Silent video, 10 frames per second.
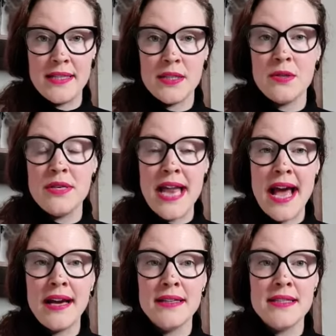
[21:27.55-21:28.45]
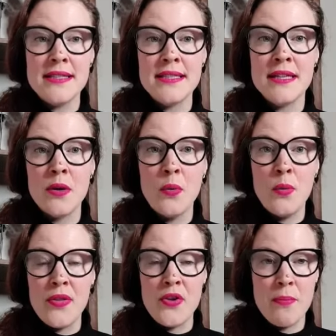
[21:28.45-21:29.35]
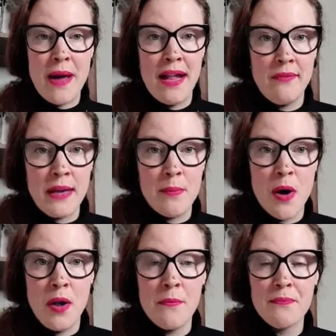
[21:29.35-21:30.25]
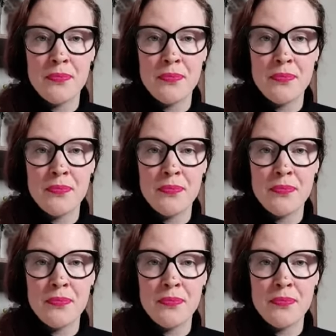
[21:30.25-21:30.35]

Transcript: connect with your pelvic bowl.